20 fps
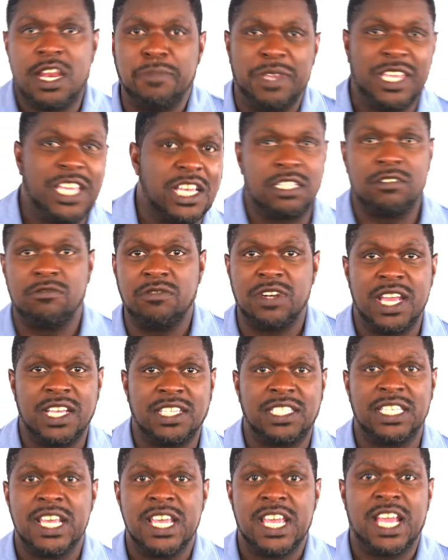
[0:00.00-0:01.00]
me get through
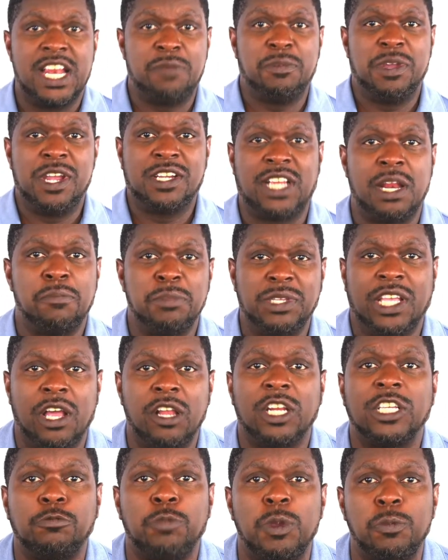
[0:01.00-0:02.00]
this and let me
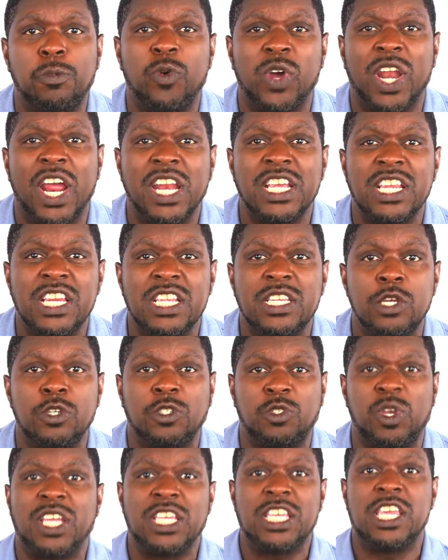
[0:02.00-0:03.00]
tell these people what I need to do
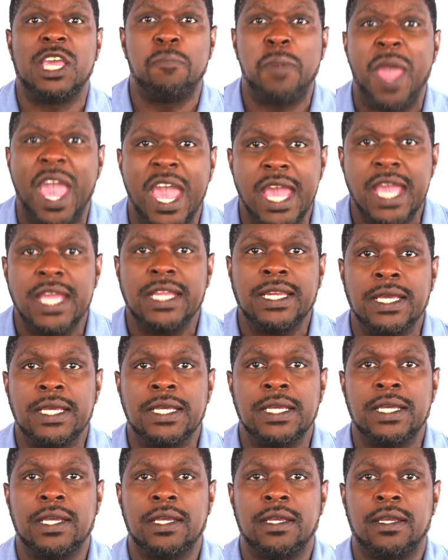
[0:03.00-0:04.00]
so I can get paid.
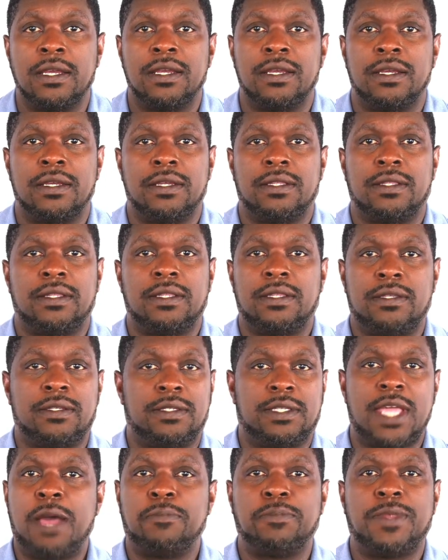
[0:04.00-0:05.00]

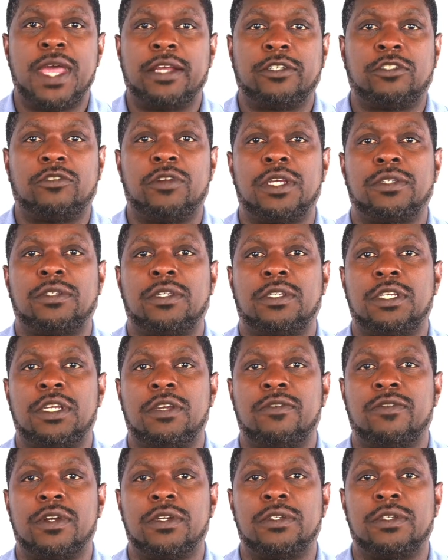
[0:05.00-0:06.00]
Stop that, stress
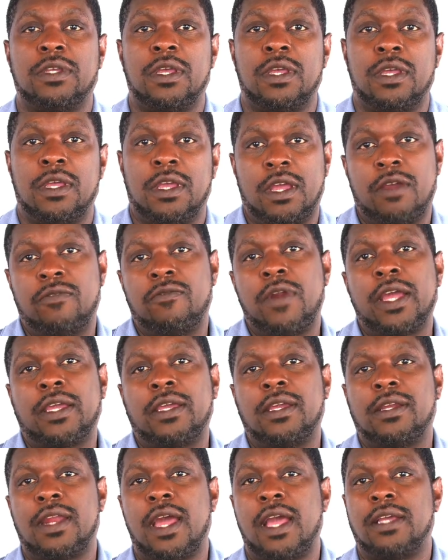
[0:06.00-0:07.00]
achievers, and
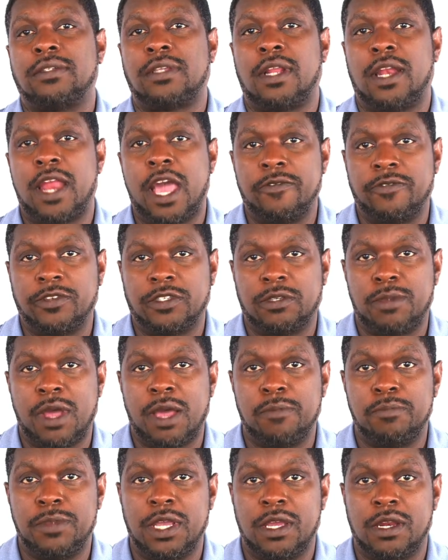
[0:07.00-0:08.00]
recognize that life is
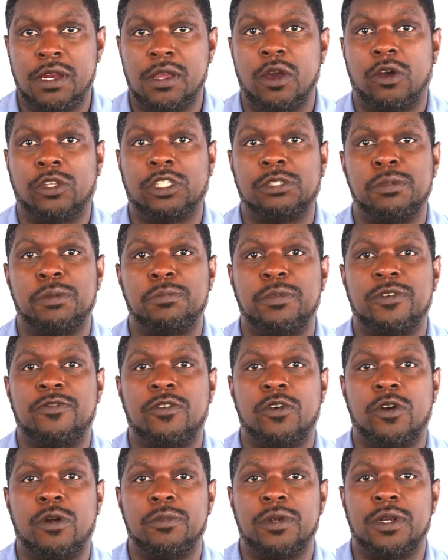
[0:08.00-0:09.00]
about being the ultimate
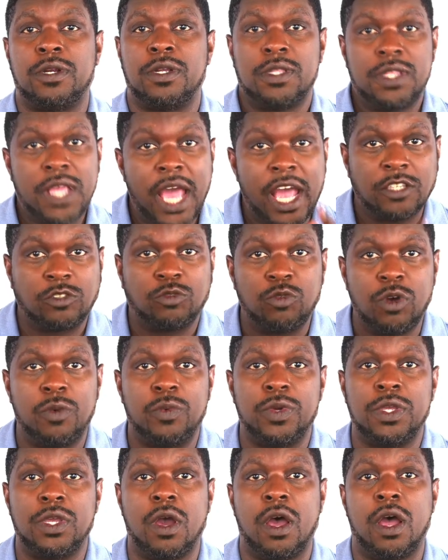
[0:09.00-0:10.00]
performer. That's what
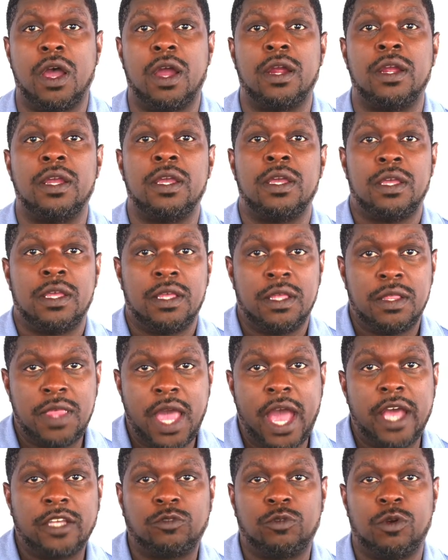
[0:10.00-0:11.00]
we are.
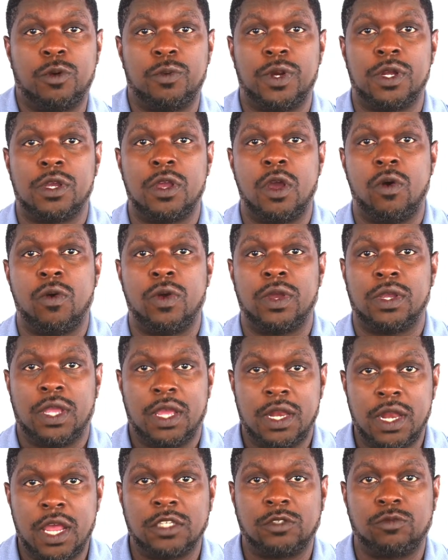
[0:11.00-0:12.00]
That's where we're going,
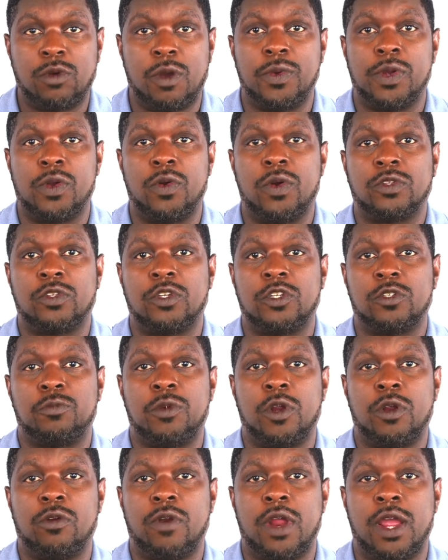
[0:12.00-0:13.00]
and that's why we're going through this
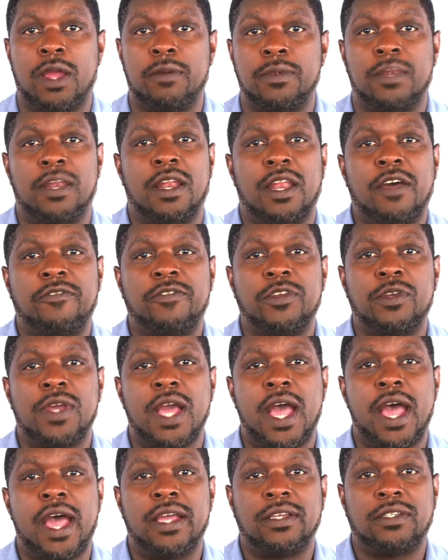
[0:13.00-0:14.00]
program. Love you
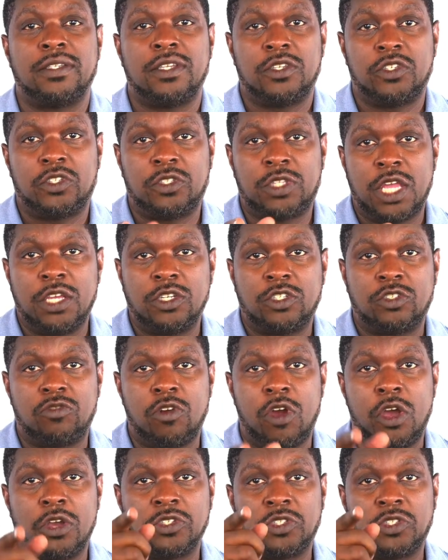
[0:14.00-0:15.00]
guys. Stay strong,